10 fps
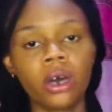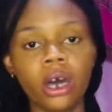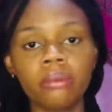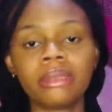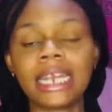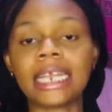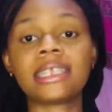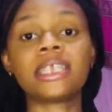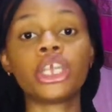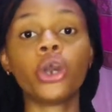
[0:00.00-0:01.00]
The
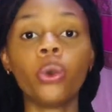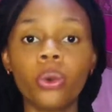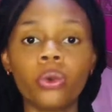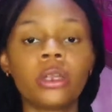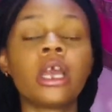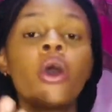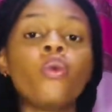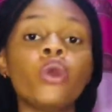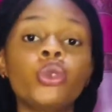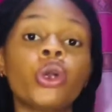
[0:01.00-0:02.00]
19-year-old,
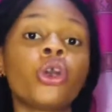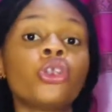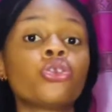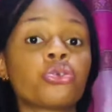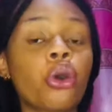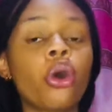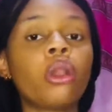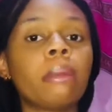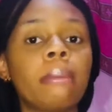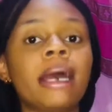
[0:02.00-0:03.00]
which we're going to call
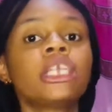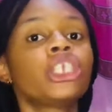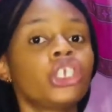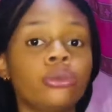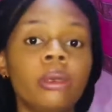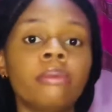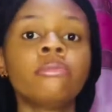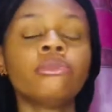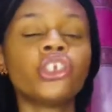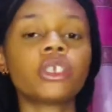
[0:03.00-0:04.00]
Mama Chidubim
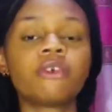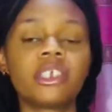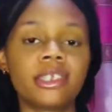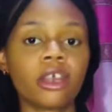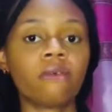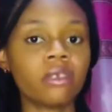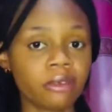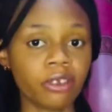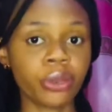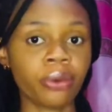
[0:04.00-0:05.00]
just for the sake of this
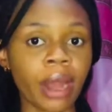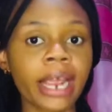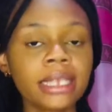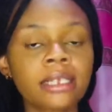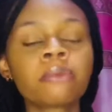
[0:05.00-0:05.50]
video, right?